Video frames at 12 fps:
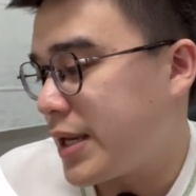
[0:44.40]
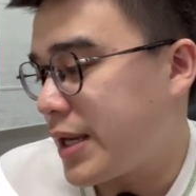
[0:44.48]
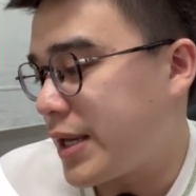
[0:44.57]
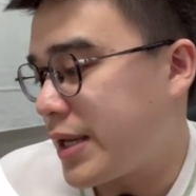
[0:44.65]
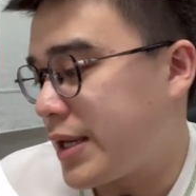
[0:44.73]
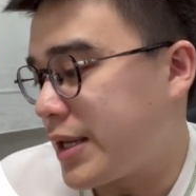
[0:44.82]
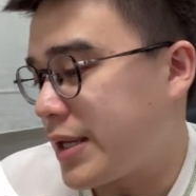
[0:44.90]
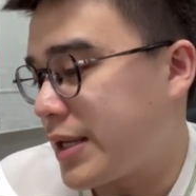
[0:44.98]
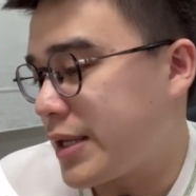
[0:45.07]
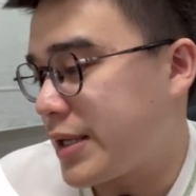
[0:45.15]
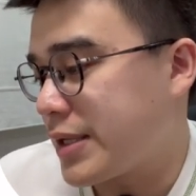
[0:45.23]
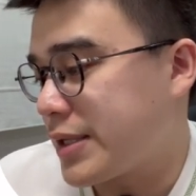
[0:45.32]

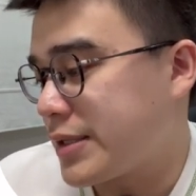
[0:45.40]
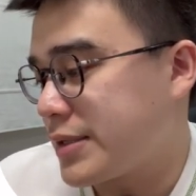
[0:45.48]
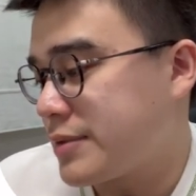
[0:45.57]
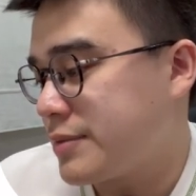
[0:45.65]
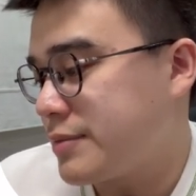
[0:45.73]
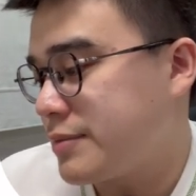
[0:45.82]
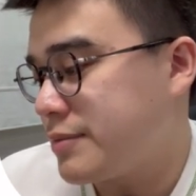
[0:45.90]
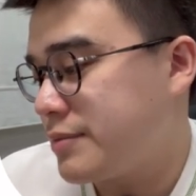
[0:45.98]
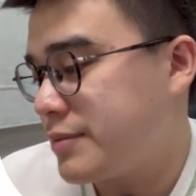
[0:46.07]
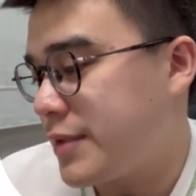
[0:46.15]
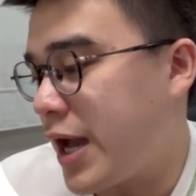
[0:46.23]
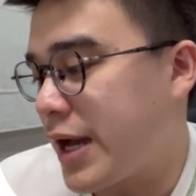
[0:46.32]
and
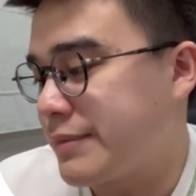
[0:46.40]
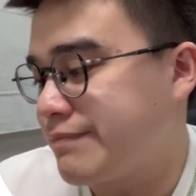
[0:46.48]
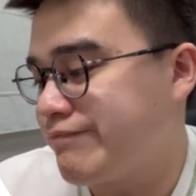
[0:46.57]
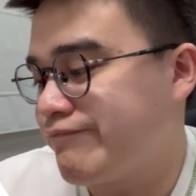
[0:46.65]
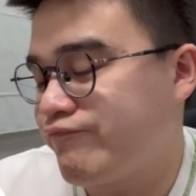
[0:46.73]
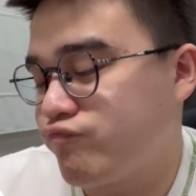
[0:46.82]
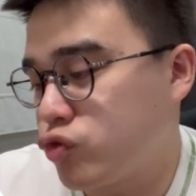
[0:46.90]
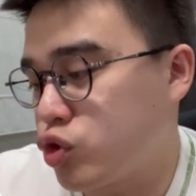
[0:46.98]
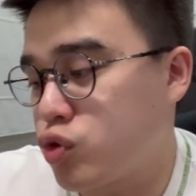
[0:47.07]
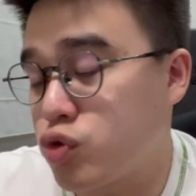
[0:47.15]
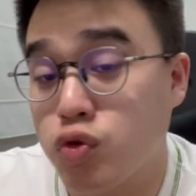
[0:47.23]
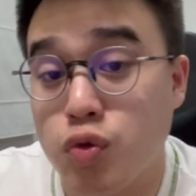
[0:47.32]
yeah.
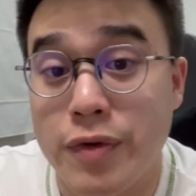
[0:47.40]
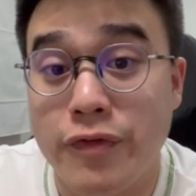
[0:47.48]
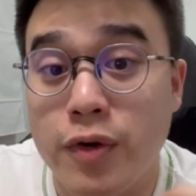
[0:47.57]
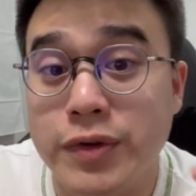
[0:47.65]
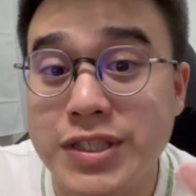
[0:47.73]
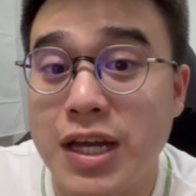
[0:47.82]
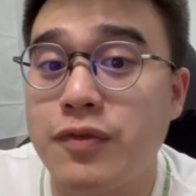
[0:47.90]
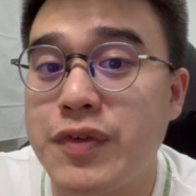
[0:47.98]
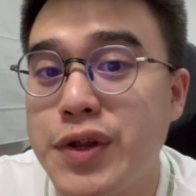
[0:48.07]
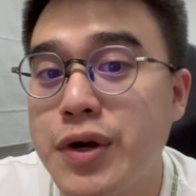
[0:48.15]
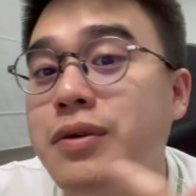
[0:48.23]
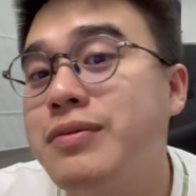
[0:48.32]
So before we start the
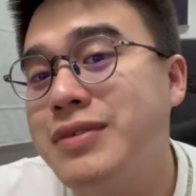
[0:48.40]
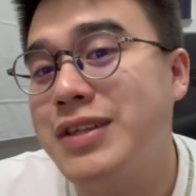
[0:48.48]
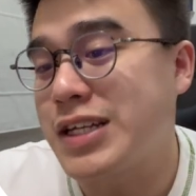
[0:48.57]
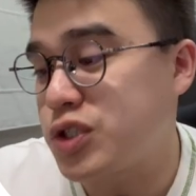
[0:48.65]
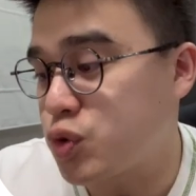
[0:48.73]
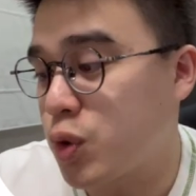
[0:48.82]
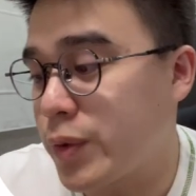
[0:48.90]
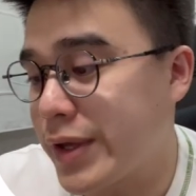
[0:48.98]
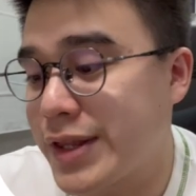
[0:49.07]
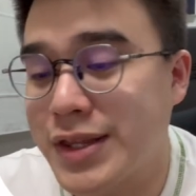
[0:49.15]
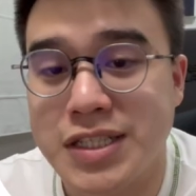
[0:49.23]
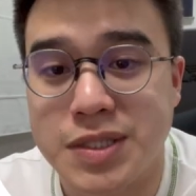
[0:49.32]
video, let's roll
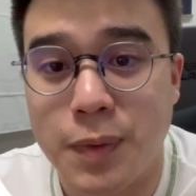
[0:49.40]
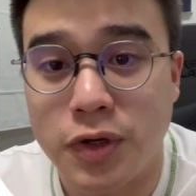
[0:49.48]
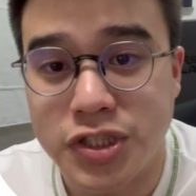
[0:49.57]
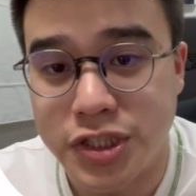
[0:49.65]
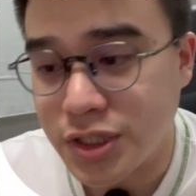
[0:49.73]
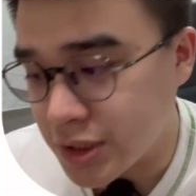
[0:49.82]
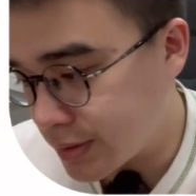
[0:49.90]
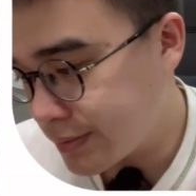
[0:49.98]
in the sponsor.